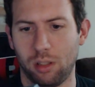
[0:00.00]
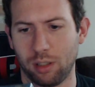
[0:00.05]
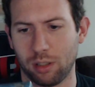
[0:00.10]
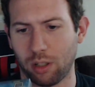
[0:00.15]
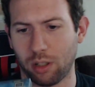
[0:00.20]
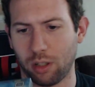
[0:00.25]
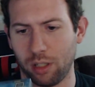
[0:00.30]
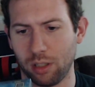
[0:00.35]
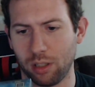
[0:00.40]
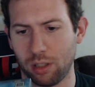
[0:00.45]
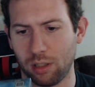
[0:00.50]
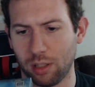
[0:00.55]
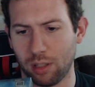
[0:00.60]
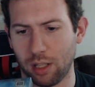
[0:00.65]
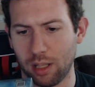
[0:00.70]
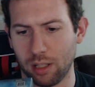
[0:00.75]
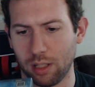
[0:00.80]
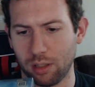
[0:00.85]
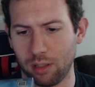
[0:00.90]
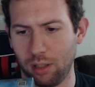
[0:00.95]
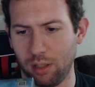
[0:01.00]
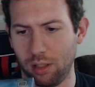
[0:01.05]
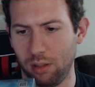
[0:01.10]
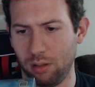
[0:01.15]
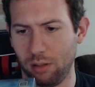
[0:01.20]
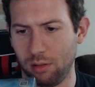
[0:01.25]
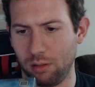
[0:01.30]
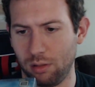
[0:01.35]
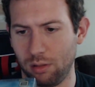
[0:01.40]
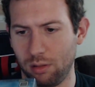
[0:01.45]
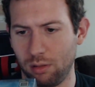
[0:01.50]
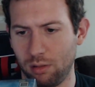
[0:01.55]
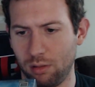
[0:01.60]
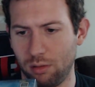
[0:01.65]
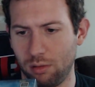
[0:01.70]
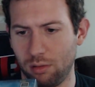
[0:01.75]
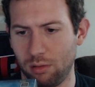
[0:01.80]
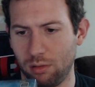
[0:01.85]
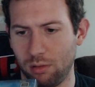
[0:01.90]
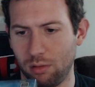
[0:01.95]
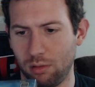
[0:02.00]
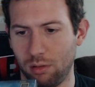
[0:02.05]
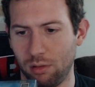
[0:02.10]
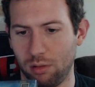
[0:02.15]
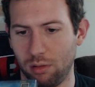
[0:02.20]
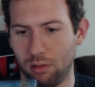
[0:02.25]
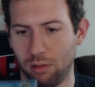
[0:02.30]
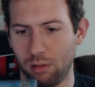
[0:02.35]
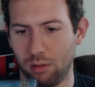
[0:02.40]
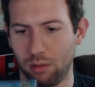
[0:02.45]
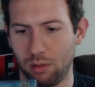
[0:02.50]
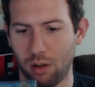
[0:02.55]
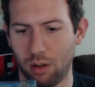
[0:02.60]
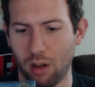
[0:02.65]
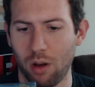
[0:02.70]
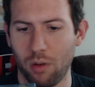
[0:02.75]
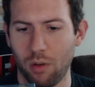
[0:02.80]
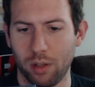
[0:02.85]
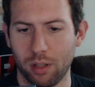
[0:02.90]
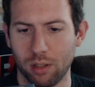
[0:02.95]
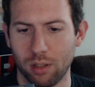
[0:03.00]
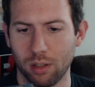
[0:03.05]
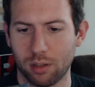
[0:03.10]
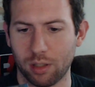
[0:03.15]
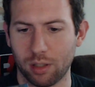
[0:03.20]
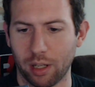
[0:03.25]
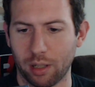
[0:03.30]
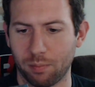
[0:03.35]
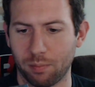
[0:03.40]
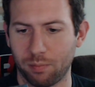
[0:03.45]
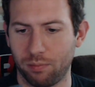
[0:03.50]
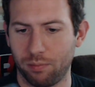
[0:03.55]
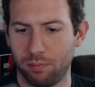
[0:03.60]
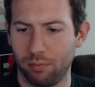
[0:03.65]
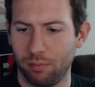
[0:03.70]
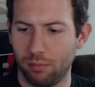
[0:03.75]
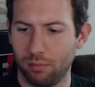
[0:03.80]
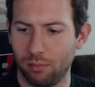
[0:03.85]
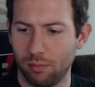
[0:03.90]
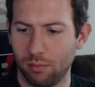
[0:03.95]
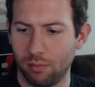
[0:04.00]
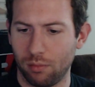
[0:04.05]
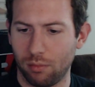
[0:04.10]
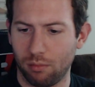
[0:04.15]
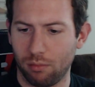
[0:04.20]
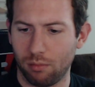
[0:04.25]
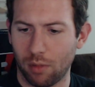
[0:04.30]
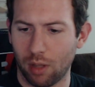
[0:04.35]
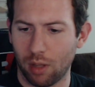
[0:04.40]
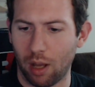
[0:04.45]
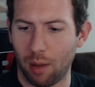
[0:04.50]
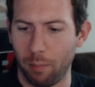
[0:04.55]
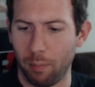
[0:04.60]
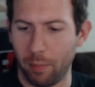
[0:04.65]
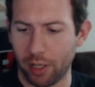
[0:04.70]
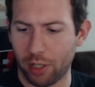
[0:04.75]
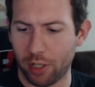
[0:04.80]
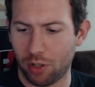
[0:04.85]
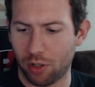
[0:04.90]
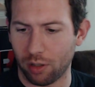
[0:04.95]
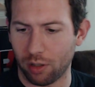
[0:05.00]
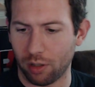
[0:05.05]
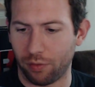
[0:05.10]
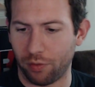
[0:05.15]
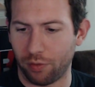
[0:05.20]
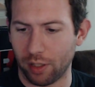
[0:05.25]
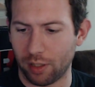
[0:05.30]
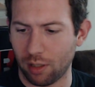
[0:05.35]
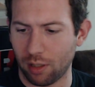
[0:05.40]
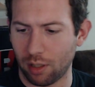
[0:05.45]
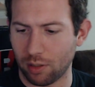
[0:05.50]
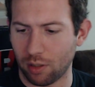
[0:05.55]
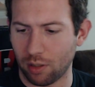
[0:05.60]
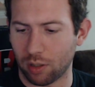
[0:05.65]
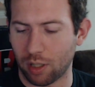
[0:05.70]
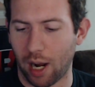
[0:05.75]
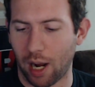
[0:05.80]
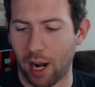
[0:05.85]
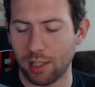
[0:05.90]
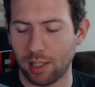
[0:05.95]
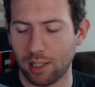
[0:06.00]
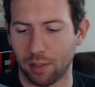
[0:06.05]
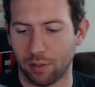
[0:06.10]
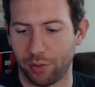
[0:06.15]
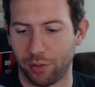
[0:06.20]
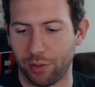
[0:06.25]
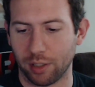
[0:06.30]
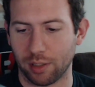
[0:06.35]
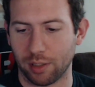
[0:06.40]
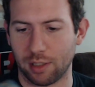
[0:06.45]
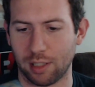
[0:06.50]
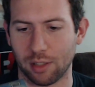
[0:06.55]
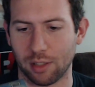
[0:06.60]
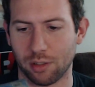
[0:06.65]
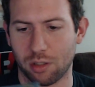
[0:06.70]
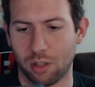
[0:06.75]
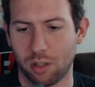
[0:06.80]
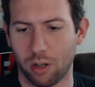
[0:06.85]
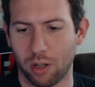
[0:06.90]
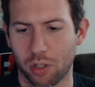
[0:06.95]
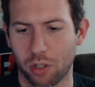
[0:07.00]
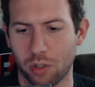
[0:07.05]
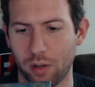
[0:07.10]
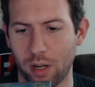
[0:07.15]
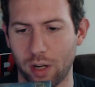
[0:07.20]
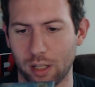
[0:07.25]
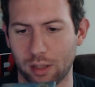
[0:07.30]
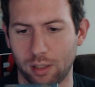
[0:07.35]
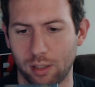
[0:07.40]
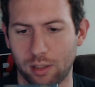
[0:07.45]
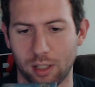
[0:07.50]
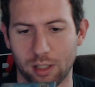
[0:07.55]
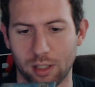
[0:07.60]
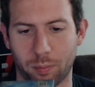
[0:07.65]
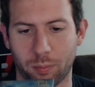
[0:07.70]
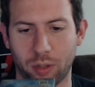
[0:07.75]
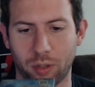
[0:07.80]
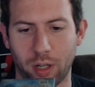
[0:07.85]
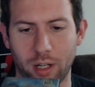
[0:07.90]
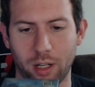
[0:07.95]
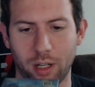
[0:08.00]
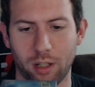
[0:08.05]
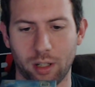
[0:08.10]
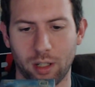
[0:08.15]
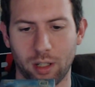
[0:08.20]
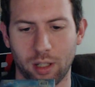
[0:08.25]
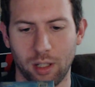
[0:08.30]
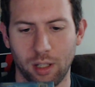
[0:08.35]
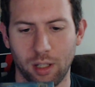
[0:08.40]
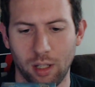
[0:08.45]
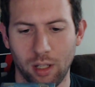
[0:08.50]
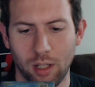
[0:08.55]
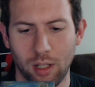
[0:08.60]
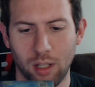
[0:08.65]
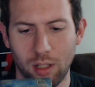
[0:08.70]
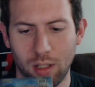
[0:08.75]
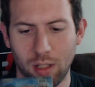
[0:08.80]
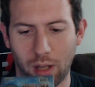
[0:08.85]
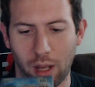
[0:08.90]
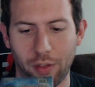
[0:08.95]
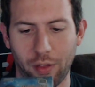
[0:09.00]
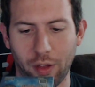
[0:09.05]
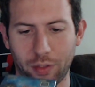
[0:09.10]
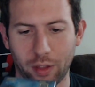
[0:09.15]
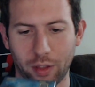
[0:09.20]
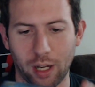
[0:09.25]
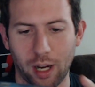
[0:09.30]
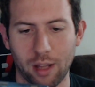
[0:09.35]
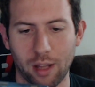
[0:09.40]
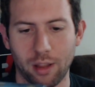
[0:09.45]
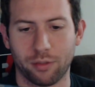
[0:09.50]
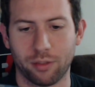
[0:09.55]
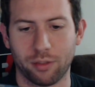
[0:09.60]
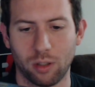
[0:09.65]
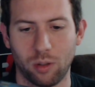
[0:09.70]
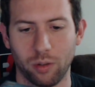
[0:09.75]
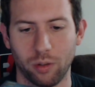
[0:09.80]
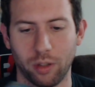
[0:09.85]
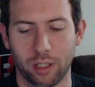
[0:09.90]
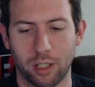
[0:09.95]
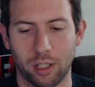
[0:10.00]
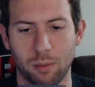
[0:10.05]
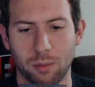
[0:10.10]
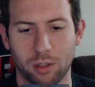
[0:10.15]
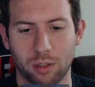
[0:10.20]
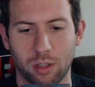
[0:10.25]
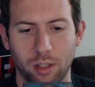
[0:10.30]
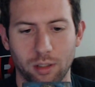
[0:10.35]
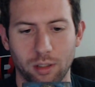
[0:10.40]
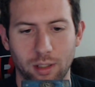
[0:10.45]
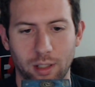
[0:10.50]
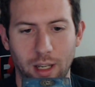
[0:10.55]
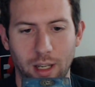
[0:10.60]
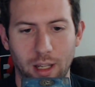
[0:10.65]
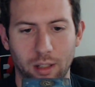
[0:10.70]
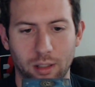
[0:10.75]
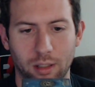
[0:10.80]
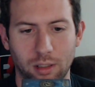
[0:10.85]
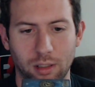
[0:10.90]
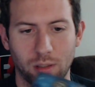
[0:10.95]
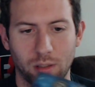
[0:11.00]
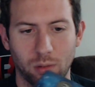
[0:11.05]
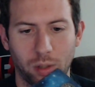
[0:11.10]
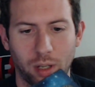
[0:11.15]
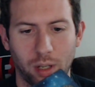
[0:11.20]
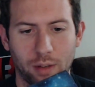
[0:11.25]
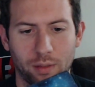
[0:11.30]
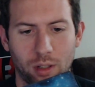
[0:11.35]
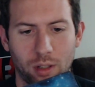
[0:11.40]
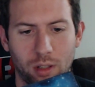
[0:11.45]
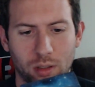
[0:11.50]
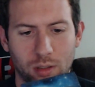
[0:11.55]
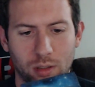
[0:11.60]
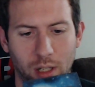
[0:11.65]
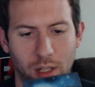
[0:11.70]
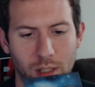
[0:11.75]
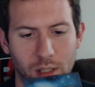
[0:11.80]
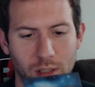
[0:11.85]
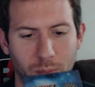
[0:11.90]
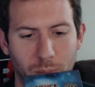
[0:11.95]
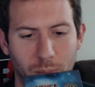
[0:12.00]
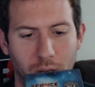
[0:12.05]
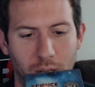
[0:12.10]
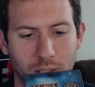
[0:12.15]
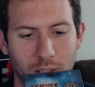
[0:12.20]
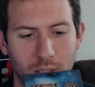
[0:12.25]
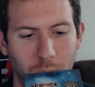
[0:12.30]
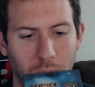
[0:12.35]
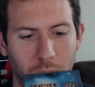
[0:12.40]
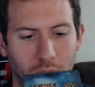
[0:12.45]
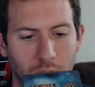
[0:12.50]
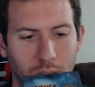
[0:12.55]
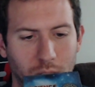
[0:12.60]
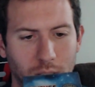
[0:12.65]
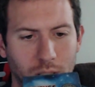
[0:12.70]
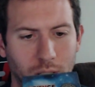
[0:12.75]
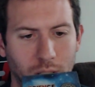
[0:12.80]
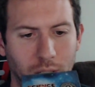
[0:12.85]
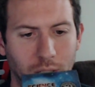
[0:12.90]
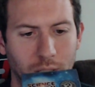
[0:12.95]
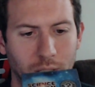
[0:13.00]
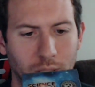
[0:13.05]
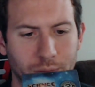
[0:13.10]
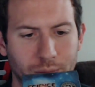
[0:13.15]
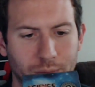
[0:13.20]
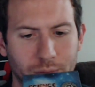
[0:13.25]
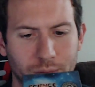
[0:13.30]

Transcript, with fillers: Is this Guardians of the Galaxy? No, this looks like a mixture of. This has all kinds of different things. This has Star Trek, this has Predator. I thought the guy in the front holding the gun was Guardians of the Galaxy, so we have all kinds of possibilities here.